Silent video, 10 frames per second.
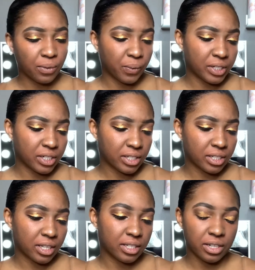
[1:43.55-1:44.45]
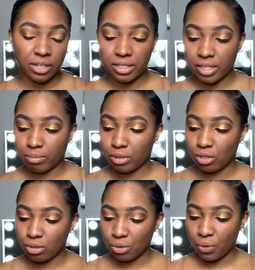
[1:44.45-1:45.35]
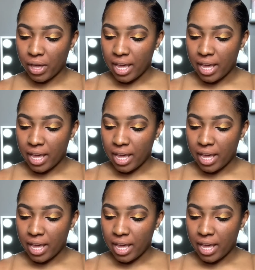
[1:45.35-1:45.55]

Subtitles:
which is considered deep 2,